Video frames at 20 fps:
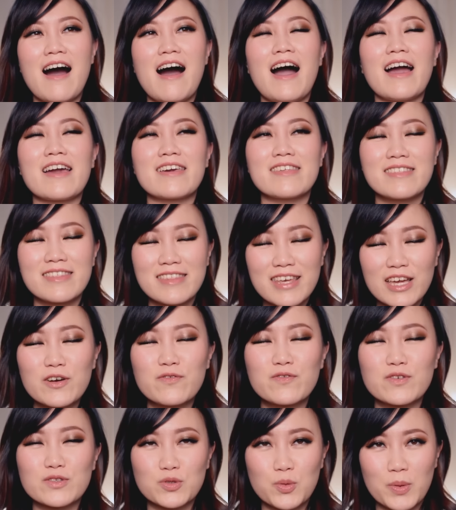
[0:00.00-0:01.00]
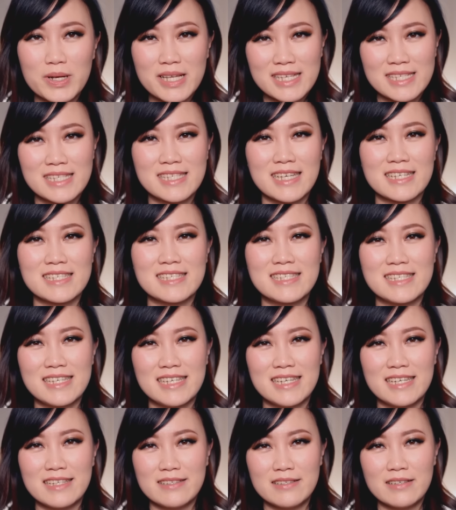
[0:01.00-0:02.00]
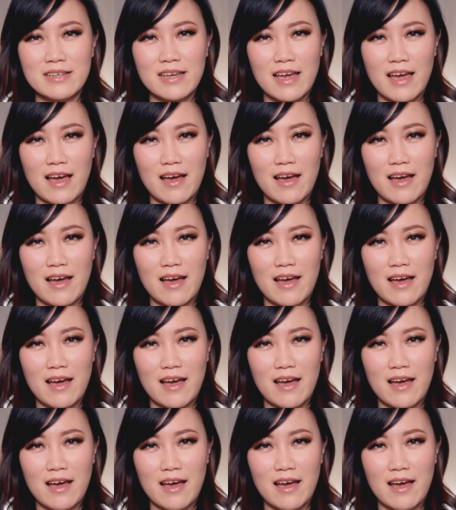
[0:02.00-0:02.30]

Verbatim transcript: I think for 2016